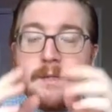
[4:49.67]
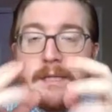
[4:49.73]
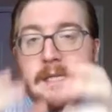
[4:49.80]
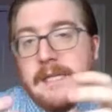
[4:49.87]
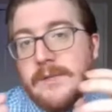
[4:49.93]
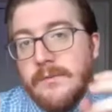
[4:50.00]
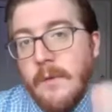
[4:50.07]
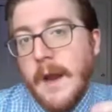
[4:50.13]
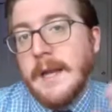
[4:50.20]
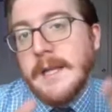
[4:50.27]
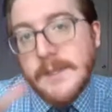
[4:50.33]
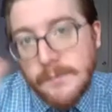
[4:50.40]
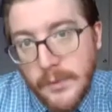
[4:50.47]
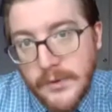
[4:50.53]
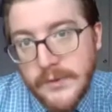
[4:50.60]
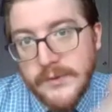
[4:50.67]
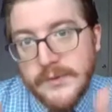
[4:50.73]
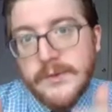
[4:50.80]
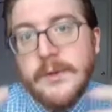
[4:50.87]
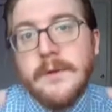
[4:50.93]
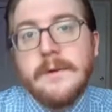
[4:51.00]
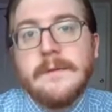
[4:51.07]
these writings
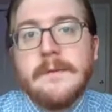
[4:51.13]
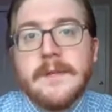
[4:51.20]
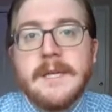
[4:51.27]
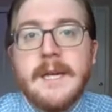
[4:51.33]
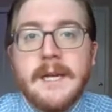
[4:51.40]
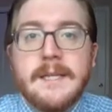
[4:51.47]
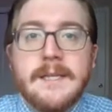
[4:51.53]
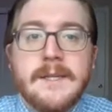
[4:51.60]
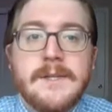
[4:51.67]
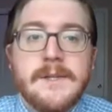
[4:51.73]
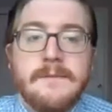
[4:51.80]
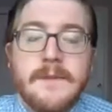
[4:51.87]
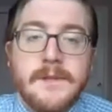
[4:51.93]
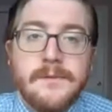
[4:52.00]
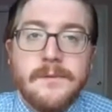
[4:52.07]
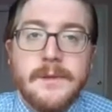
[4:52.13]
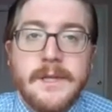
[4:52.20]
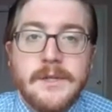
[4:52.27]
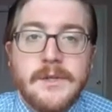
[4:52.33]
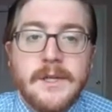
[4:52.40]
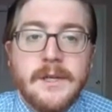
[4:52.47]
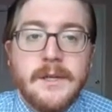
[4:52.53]
preserved the ideas of this
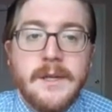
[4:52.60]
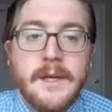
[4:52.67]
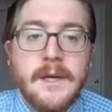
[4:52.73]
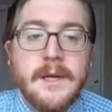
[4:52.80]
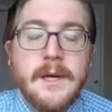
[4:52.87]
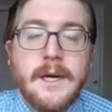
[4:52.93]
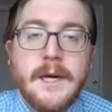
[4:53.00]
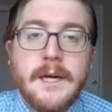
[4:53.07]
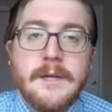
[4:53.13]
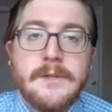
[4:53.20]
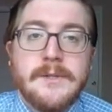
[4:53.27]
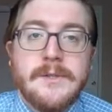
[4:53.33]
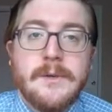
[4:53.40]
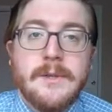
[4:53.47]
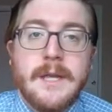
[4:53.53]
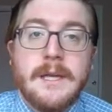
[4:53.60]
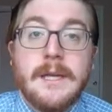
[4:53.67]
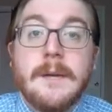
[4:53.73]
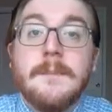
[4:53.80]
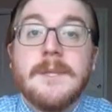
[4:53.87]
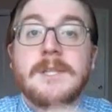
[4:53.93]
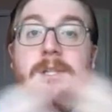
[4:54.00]
religion so that
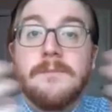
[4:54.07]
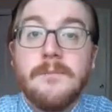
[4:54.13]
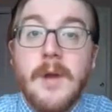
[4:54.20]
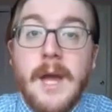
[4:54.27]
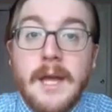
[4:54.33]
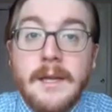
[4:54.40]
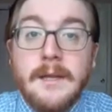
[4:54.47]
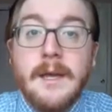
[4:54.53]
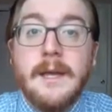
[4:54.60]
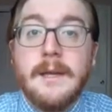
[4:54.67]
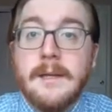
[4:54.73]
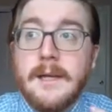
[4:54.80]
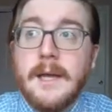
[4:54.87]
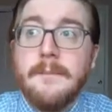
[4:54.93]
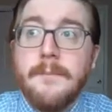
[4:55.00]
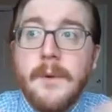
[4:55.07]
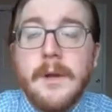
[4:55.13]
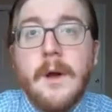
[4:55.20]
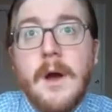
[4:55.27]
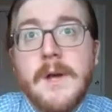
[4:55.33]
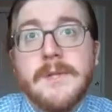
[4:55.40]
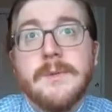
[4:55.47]
it could be spread,
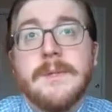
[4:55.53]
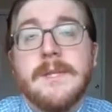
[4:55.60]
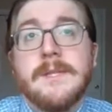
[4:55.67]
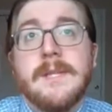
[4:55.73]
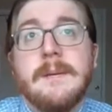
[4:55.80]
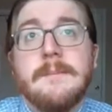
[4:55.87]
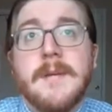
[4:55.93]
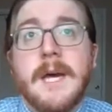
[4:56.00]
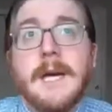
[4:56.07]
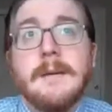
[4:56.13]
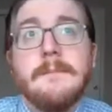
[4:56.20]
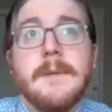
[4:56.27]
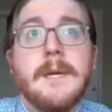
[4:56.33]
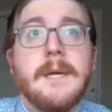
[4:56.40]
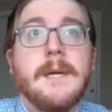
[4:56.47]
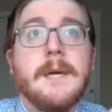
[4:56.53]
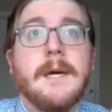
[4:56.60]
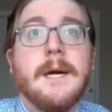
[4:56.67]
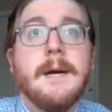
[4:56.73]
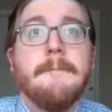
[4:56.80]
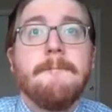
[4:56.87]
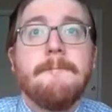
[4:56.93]
but also at the same time
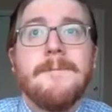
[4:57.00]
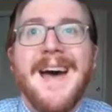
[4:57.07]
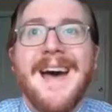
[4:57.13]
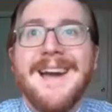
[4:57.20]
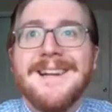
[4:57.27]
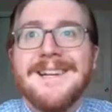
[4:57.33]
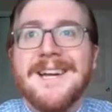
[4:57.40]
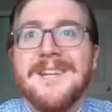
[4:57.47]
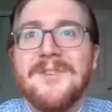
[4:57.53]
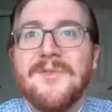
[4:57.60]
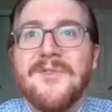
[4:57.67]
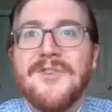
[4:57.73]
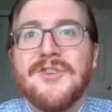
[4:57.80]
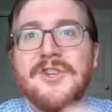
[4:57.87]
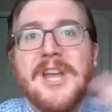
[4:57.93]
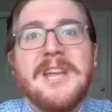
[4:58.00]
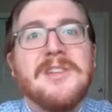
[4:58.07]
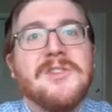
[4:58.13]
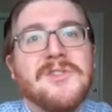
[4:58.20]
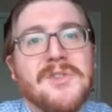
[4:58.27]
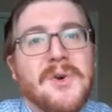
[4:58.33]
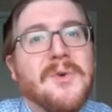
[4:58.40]
not kind of
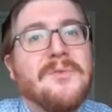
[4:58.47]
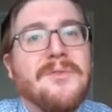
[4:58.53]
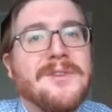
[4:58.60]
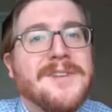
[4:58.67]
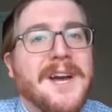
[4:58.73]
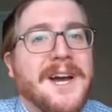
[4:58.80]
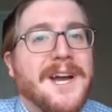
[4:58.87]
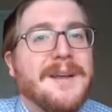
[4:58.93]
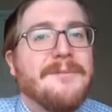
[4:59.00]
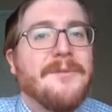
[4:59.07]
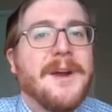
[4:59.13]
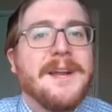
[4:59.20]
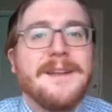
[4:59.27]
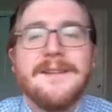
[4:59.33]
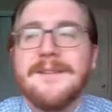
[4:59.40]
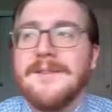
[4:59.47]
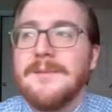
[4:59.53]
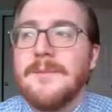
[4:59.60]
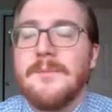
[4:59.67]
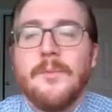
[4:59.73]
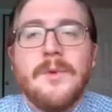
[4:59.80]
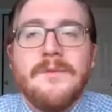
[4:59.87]
changed over time, right?
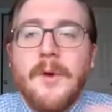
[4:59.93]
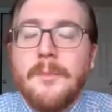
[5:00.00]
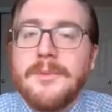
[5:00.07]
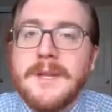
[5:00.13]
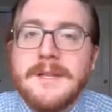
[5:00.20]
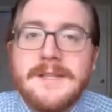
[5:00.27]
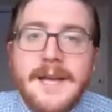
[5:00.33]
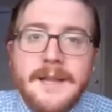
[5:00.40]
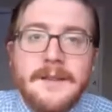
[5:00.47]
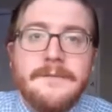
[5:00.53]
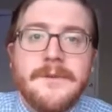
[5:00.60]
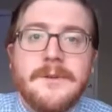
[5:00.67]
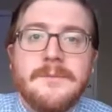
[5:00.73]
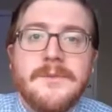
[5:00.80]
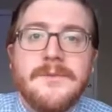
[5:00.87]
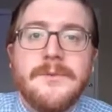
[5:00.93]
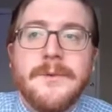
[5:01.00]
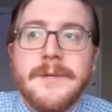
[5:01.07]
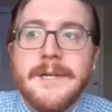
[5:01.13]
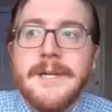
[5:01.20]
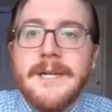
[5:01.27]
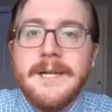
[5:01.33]
We've all played telephone
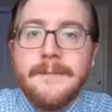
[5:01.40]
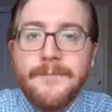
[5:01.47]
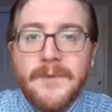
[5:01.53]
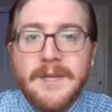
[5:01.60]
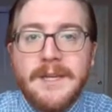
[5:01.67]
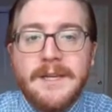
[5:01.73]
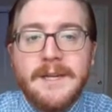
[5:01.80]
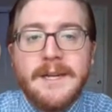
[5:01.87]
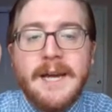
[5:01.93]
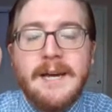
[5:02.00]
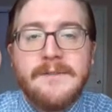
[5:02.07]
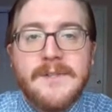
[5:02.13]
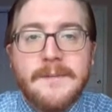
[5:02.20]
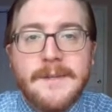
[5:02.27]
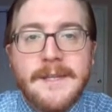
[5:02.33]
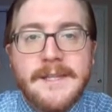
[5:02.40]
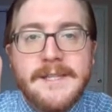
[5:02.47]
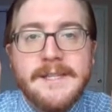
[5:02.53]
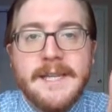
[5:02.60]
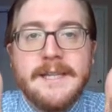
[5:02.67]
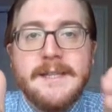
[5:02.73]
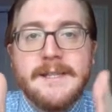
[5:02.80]
before. They needed to have something that
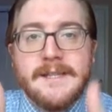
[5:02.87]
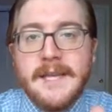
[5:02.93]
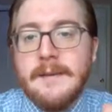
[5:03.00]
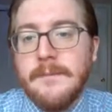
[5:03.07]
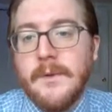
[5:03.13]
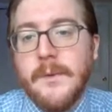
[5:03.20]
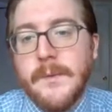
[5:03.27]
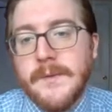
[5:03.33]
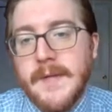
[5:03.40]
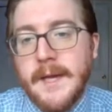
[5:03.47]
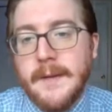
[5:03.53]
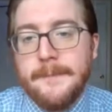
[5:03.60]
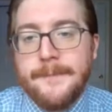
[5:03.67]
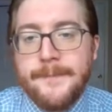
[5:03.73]
stayed the same the whole time.